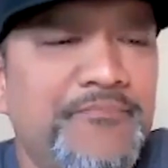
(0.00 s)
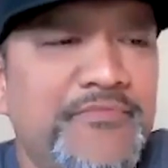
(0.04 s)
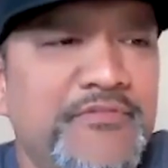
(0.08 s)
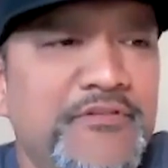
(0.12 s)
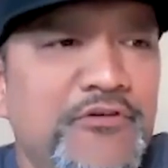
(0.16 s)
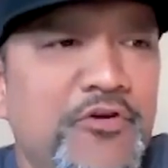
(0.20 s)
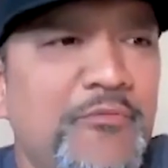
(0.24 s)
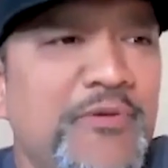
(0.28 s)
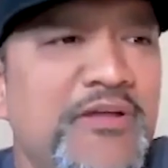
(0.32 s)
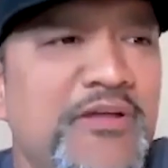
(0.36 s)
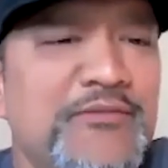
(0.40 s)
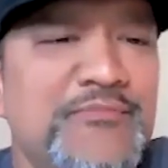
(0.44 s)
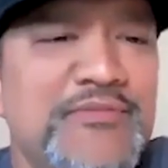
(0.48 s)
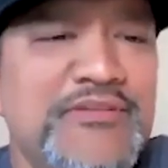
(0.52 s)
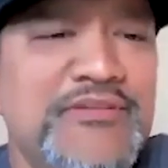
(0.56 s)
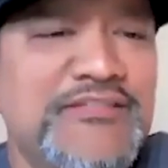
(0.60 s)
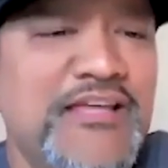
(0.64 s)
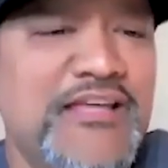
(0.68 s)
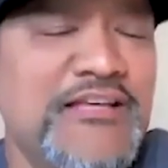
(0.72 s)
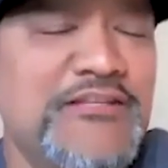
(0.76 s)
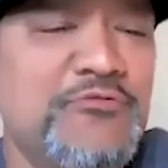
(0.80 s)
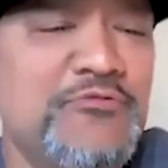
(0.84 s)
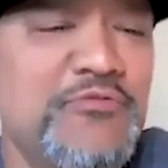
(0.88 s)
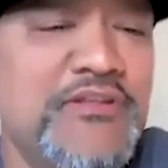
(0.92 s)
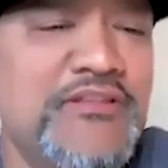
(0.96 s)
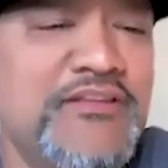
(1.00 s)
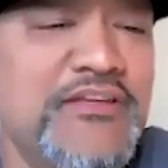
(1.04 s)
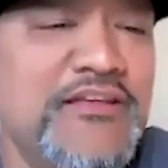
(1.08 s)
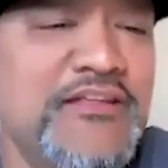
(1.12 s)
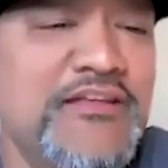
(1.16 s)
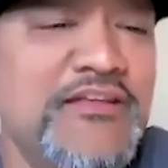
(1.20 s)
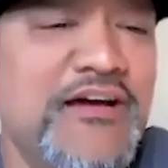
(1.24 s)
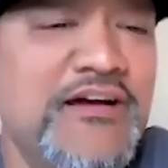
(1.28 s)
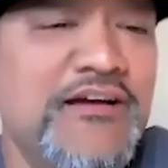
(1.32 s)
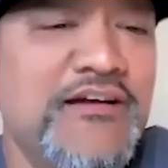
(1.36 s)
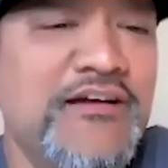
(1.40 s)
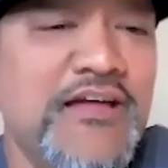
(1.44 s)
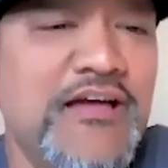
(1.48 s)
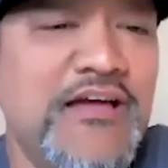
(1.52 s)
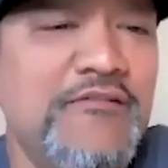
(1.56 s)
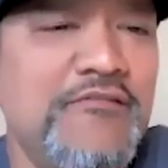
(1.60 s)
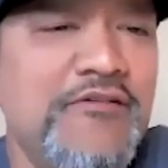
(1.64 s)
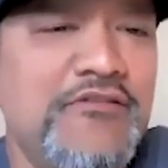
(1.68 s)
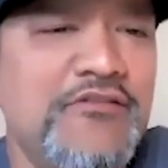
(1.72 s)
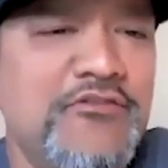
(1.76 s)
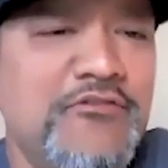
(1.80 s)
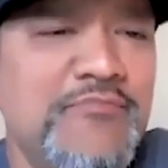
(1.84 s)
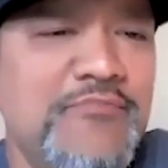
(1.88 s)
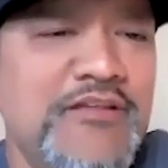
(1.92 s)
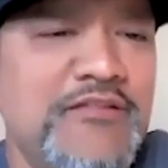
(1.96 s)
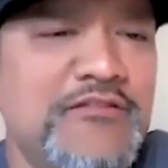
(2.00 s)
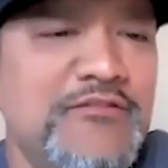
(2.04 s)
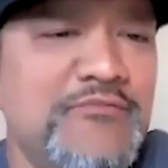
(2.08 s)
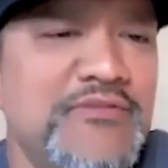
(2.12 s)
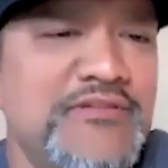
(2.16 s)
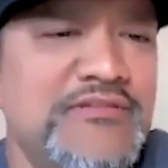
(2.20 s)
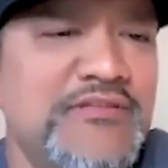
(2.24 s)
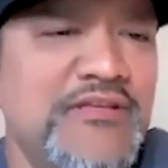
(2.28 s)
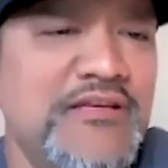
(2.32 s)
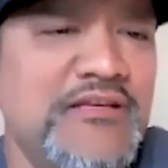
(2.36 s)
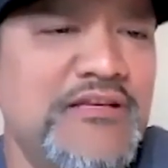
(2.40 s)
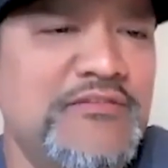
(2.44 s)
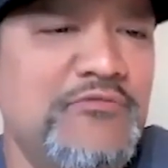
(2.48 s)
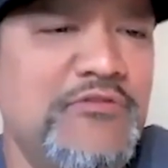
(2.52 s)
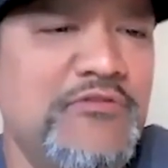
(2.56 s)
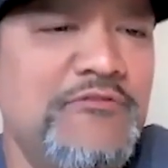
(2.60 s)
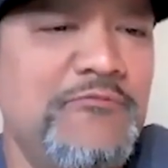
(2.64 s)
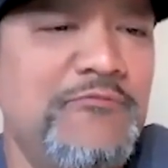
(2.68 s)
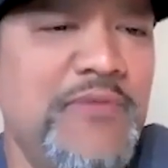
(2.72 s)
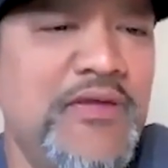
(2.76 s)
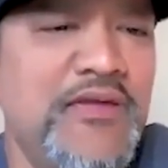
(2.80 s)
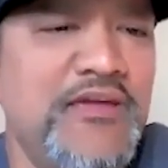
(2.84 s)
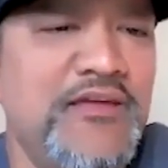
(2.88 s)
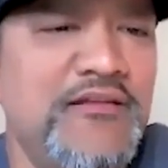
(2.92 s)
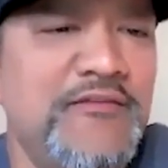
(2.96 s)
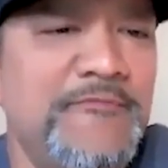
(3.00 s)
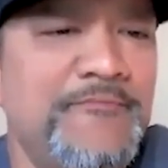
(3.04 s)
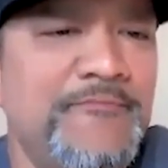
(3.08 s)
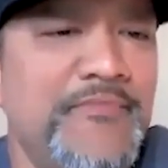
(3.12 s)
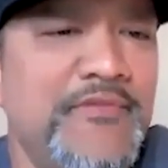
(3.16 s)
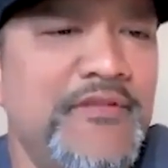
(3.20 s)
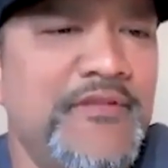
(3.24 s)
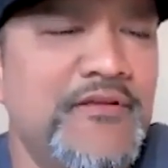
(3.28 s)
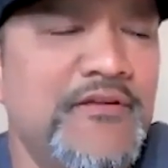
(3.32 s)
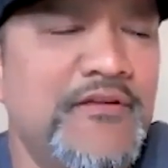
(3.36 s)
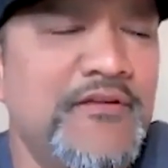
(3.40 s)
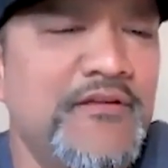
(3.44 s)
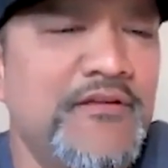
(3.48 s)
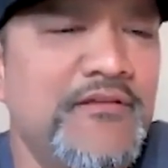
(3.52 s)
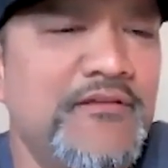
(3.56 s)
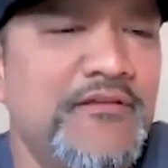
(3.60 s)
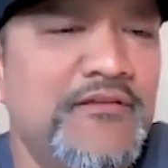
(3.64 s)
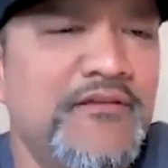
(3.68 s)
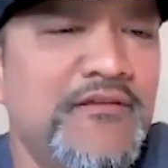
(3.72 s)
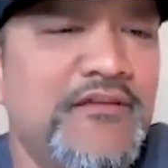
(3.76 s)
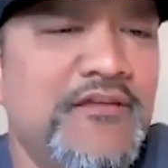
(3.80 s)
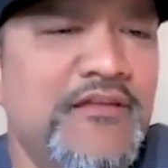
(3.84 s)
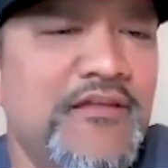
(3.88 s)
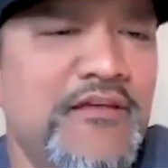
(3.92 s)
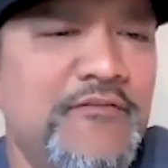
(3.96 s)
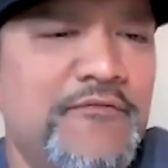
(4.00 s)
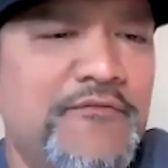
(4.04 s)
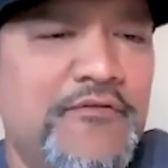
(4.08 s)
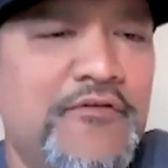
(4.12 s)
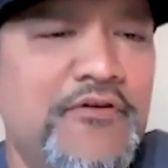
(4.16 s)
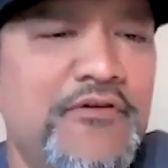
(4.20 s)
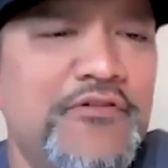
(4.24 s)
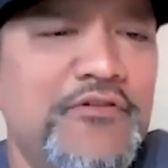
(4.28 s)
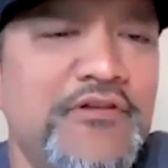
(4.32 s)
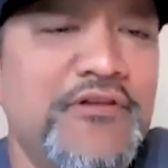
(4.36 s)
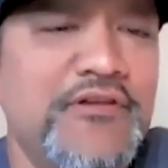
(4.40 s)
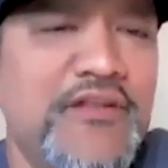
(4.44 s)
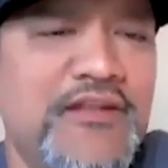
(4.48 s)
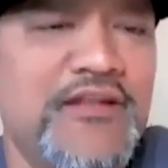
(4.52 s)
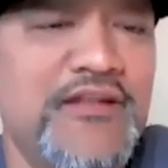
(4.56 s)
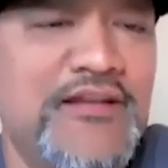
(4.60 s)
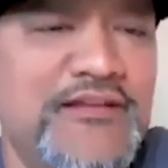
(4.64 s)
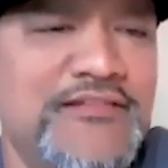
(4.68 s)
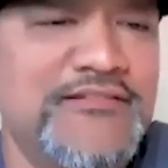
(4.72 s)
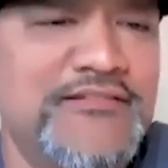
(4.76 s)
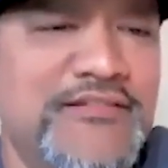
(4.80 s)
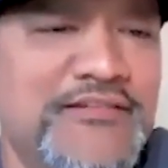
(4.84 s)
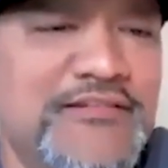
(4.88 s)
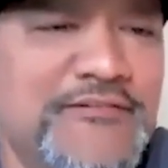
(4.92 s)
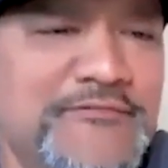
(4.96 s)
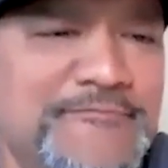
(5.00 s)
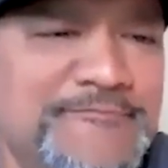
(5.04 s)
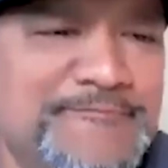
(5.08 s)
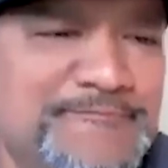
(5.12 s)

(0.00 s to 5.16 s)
don't make the mistakes we did, yeah, Yavon. Don't make the mistakes we've made. So you can get further than us, yeah.